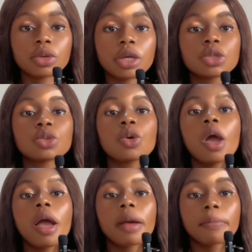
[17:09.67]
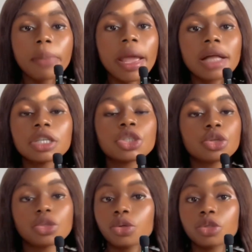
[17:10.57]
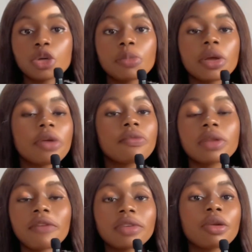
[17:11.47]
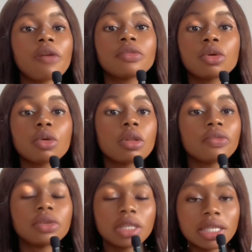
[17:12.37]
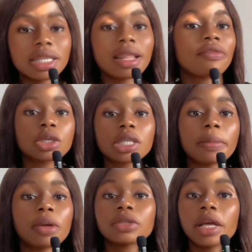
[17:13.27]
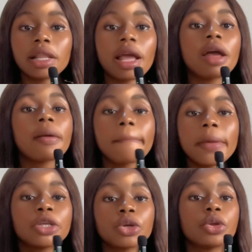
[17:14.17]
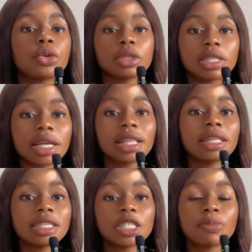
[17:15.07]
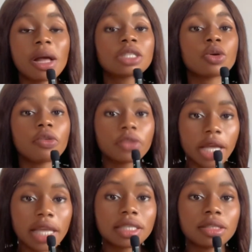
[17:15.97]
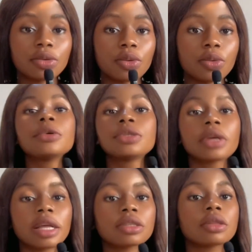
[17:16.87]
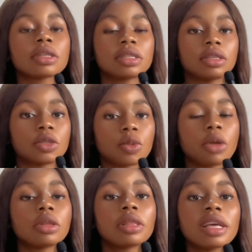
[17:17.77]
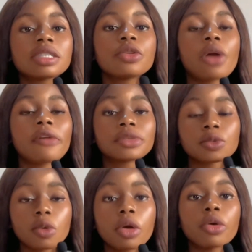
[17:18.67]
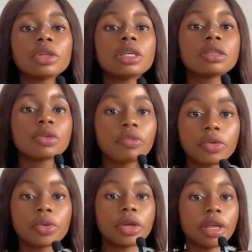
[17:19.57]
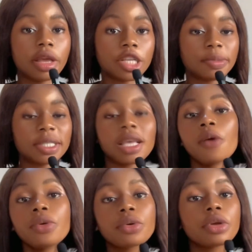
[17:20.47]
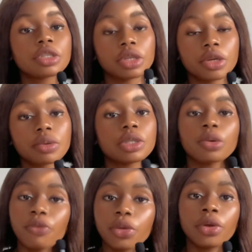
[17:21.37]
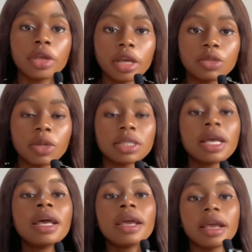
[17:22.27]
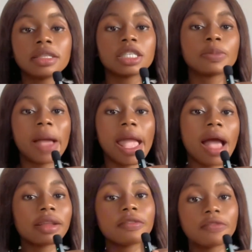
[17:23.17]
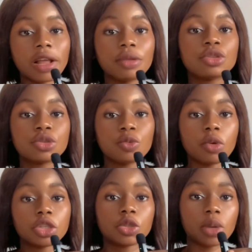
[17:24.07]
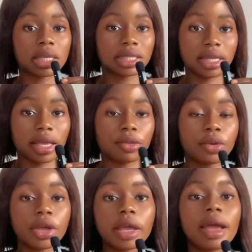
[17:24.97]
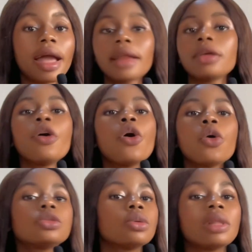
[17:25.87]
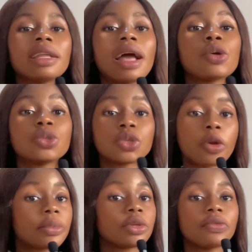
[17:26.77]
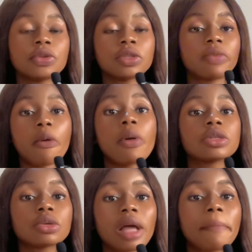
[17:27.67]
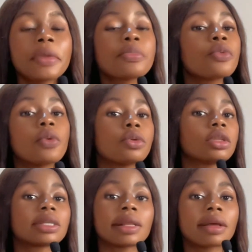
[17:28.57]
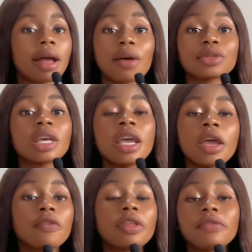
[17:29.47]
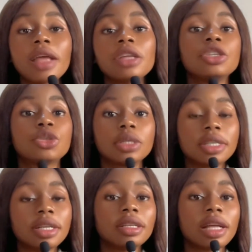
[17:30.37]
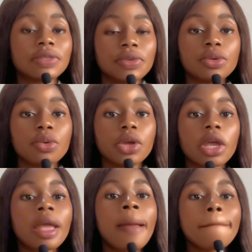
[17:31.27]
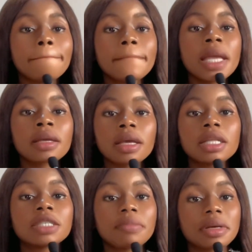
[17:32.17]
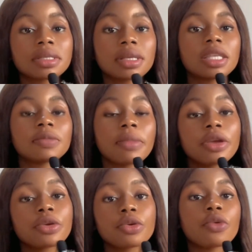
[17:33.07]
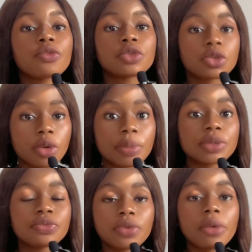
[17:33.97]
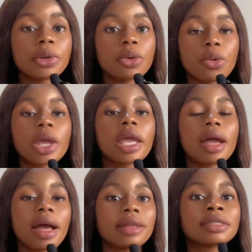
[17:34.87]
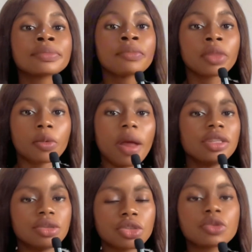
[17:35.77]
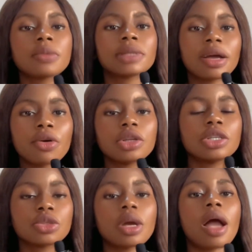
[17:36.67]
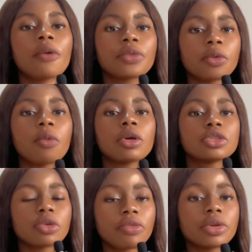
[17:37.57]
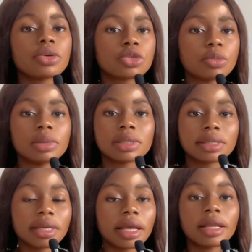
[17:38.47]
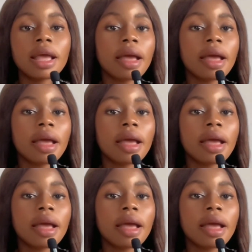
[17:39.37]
Okay, so pay attention to your thumbnail even after you have done all of the things that I talked about earlier. Make sure you don't neglect this part of the SEO. Once you get all these things well, the next thing you have to work on is your video engagement. How are you going to increase your video engagement? It is by adding value to what you are saying. Okay, and also learn how to script your videos very well so that people will not click out even if they are interested in that video. Okay, make it make sense, make your script very okay, and write your scripts according to how you want your video to be seen.